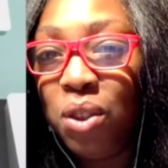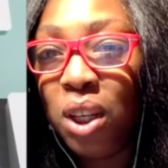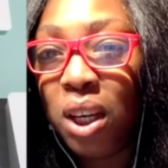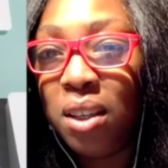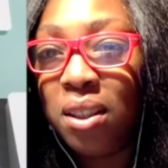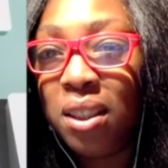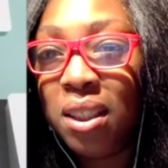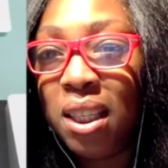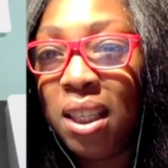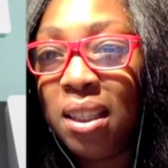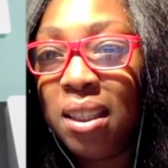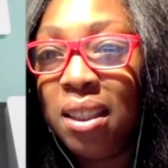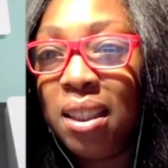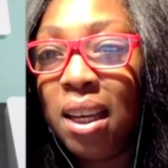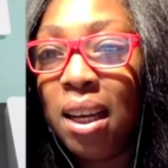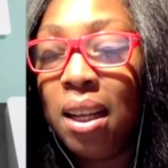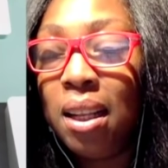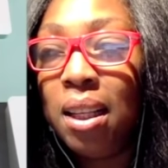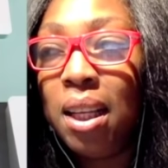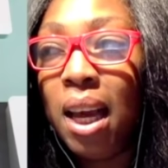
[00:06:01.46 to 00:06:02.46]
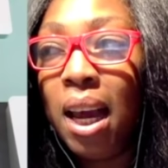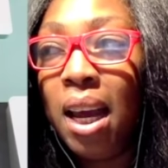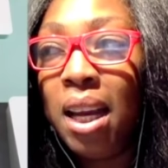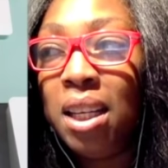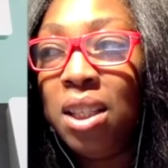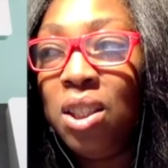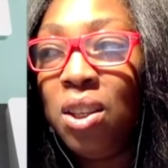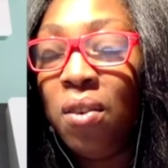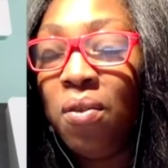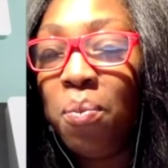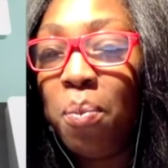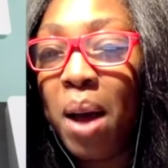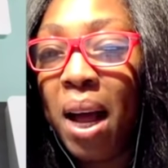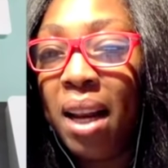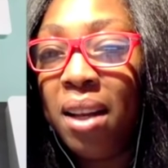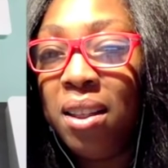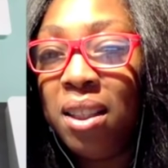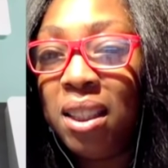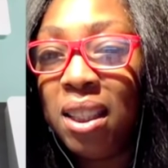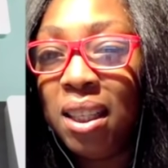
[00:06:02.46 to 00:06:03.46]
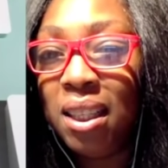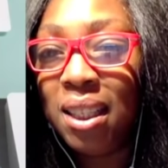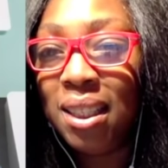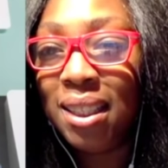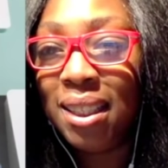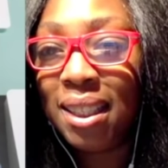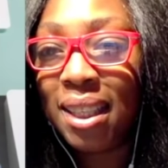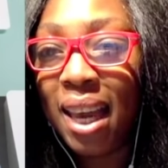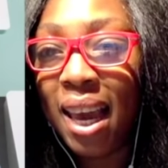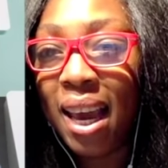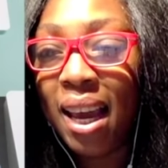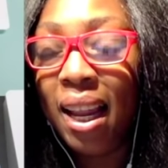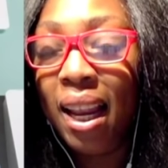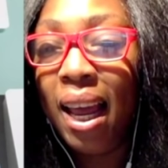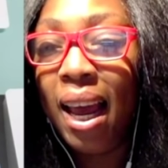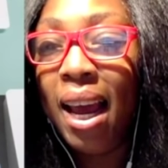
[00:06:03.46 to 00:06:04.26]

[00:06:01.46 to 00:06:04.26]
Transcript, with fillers: justice, the energy of balancing the scale.